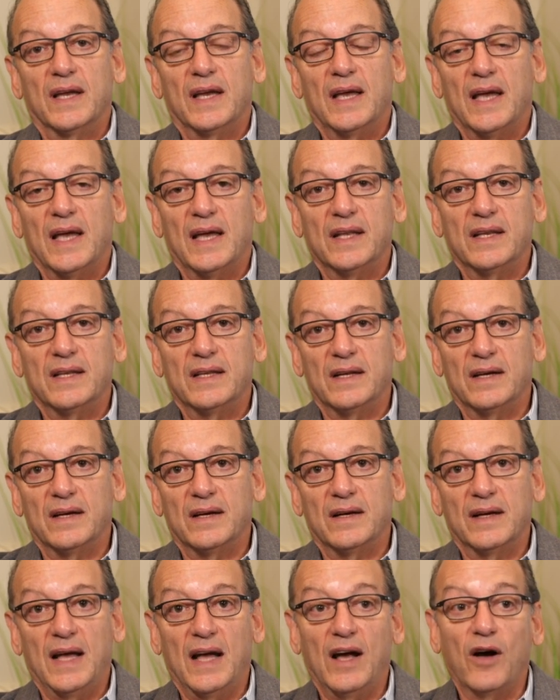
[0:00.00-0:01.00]
and
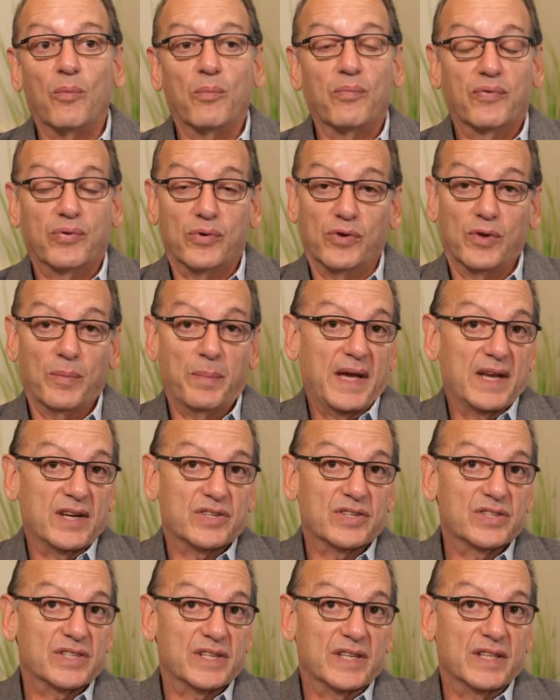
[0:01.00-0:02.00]
help to the
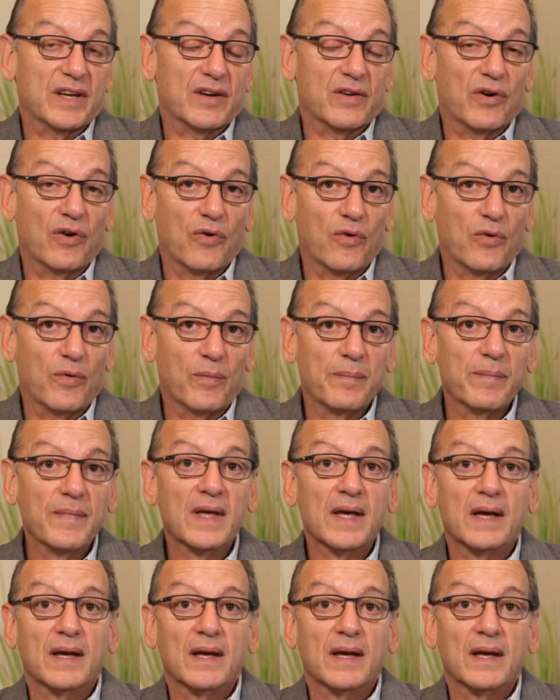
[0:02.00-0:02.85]
patients in their home